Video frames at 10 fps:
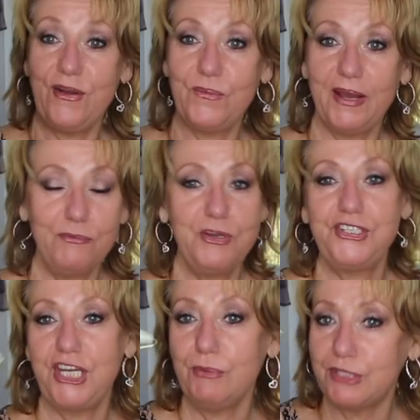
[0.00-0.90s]
know what, when
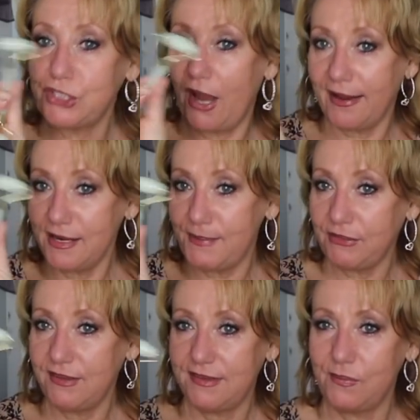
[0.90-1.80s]
she was talking
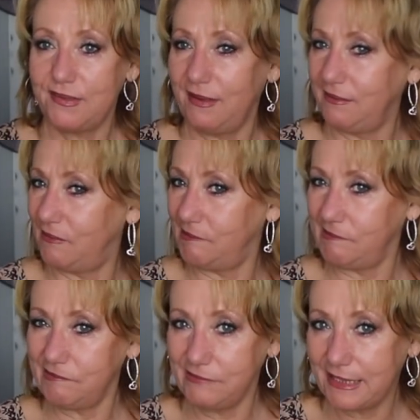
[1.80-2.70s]
about this, I was like,
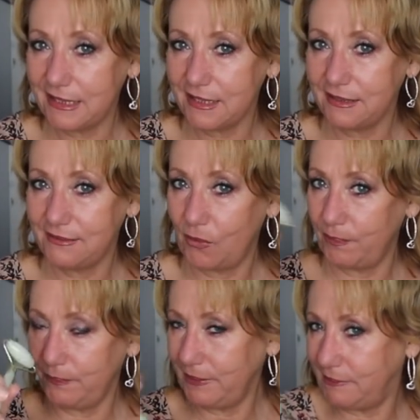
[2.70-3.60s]
oh, really?
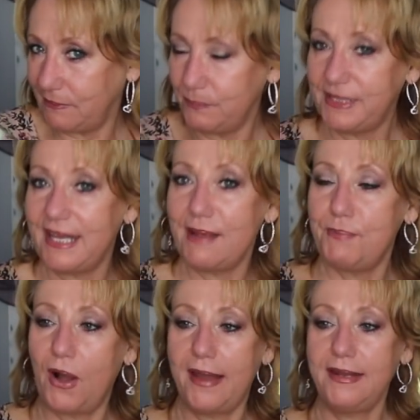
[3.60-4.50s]
No, you know, but then I
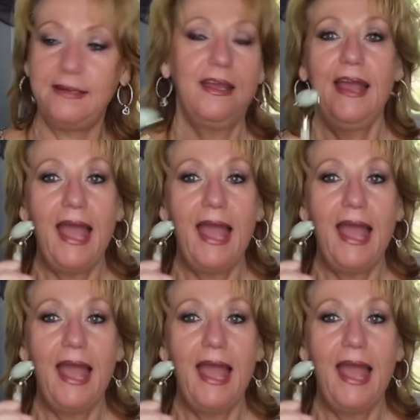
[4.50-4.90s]
bought it.